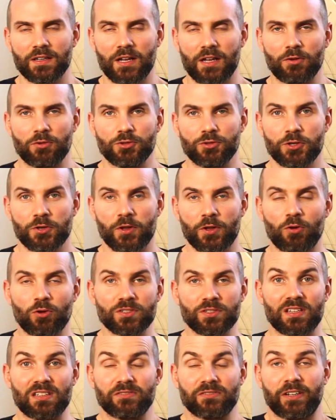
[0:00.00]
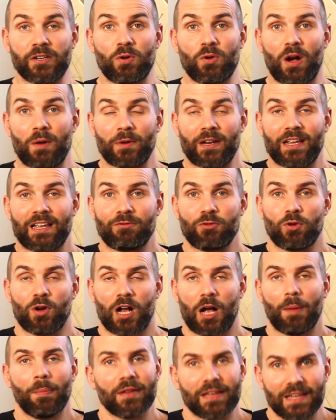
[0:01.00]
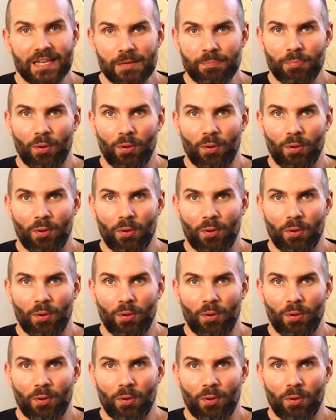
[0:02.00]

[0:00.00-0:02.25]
Now, during the course of this video, I'm going to give you a couple of key